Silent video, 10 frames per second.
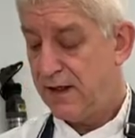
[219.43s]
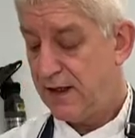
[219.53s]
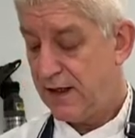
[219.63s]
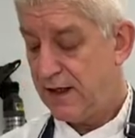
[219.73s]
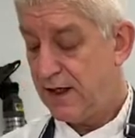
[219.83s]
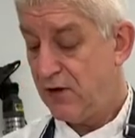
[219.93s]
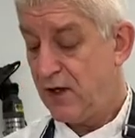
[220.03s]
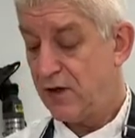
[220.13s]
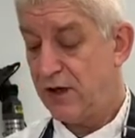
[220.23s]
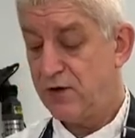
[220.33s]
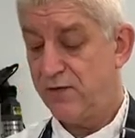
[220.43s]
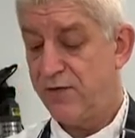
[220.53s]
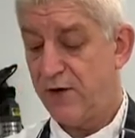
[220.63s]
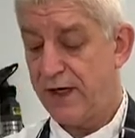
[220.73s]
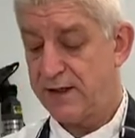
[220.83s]
And then you are going to
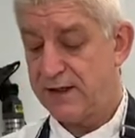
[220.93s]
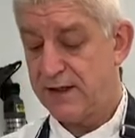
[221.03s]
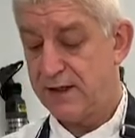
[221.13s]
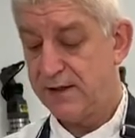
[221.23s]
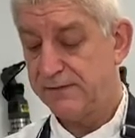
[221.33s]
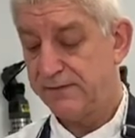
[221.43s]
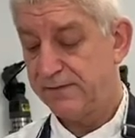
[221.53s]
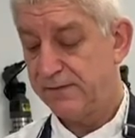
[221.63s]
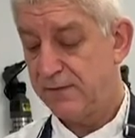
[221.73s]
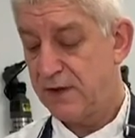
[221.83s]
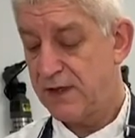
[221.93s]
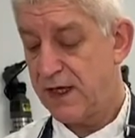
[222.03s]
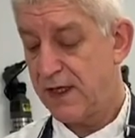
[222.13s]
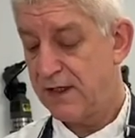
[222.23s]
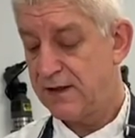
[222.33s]
fold that, just
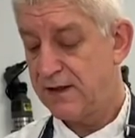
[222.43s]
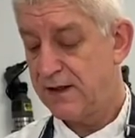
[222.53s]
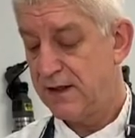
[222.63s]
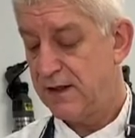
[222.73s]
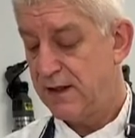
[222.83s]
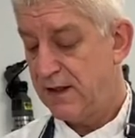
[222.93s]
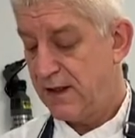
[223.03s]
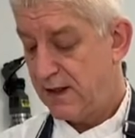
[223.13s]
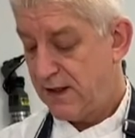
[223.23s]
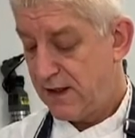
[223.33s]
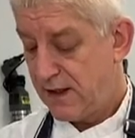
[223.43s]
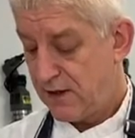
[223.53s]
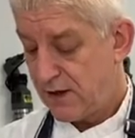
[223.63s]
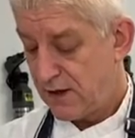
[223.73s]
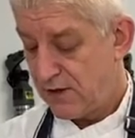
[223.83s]
like that. And
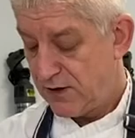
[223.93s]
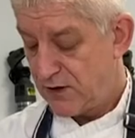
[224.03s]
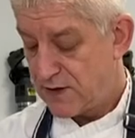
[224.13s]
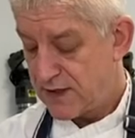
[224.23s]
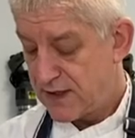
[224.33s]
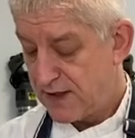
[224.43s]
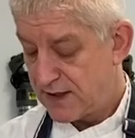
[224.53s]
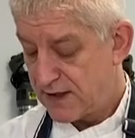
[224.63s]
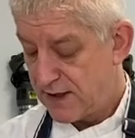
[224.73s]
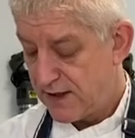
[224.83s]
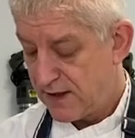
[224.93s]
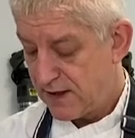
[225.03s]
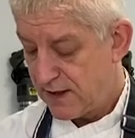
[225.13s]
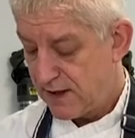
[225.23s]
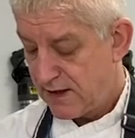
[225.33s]
you are going to sit
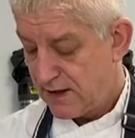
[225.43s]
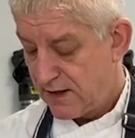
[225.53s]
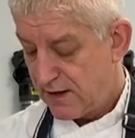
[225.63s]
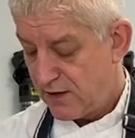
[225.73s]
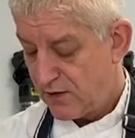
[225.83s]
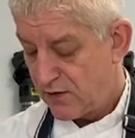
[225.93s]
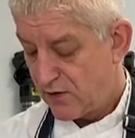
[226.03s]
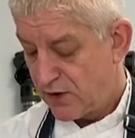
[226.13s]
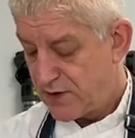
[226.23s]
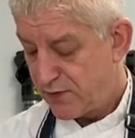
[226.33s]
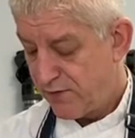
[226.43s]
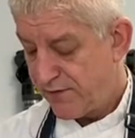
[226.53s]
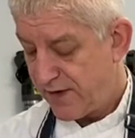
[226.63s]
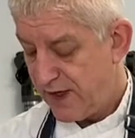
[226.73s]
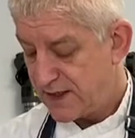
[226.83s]
the grease
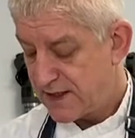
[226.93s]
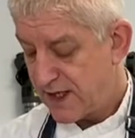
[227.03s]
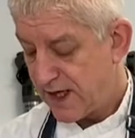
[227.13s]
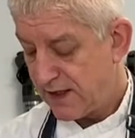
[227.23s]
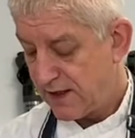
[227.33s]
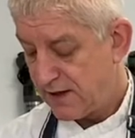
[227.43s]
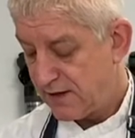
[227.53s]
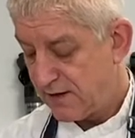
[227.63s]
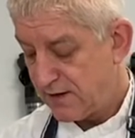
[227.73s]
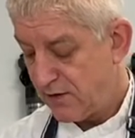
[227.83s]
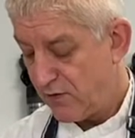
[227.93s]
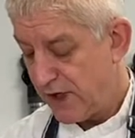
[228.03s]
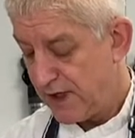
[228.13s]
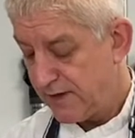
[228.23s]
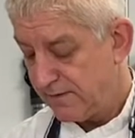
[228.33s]
proof inside the ring.